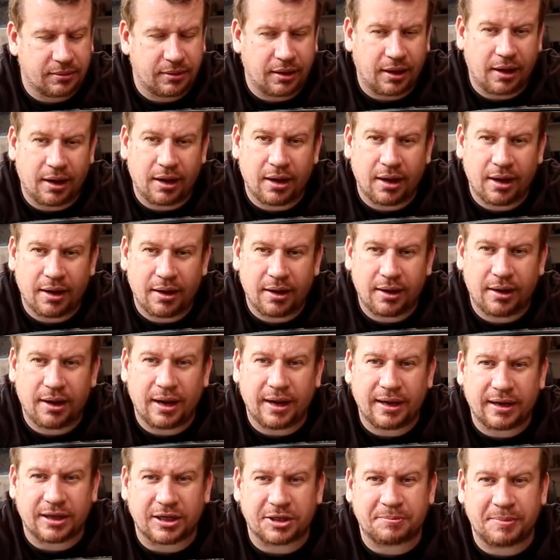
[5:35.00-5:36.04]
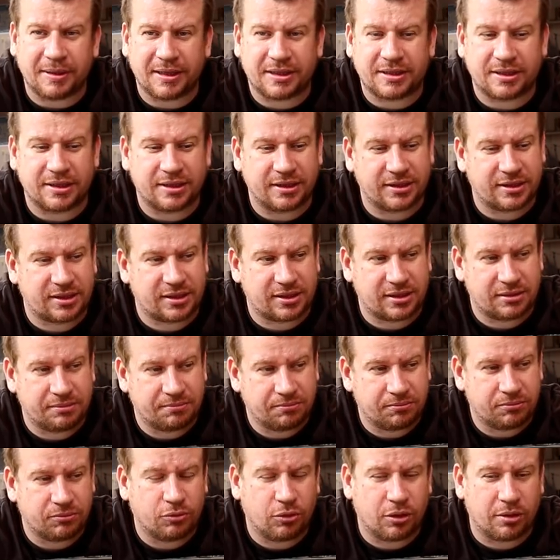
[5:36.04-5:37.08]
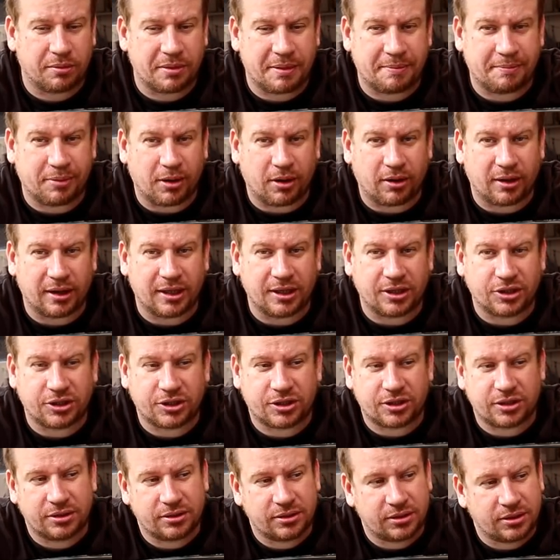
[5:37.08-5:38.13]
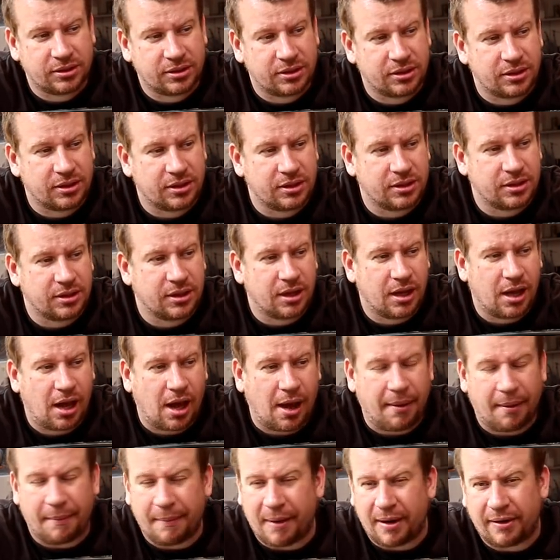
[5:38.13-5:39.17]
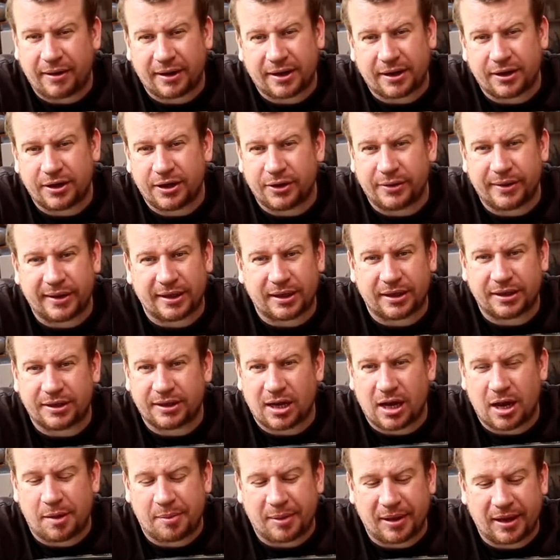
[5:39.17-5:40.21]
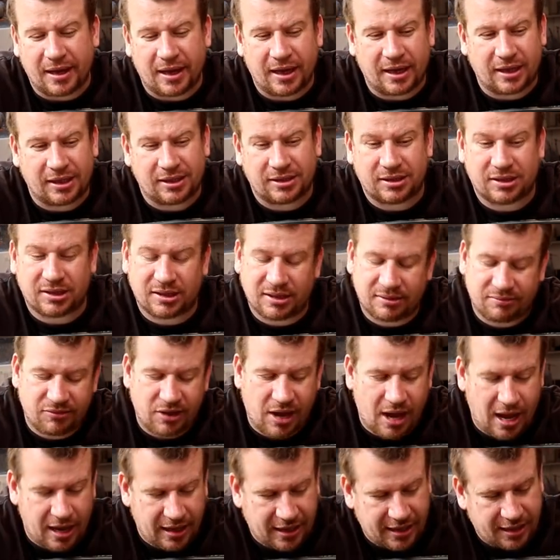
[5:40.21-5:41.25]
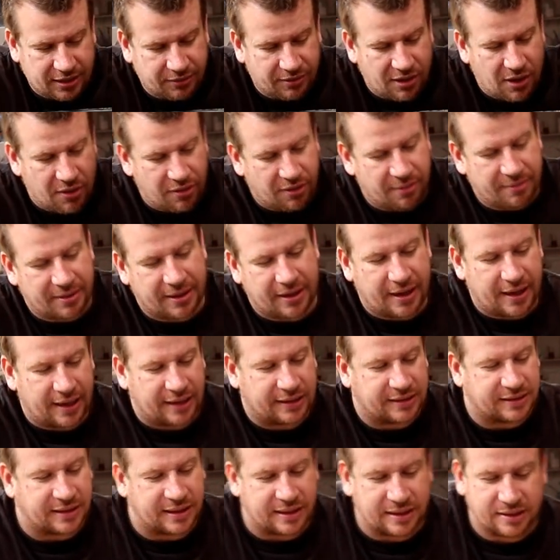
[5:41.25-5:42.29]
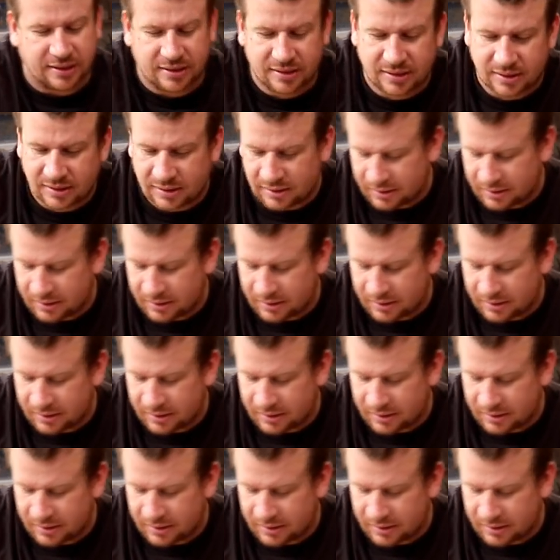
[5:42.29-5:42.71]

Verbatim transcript: uh, English bitters, want to be polished. American New England IPAs, yeah, get away with a bit of haziness.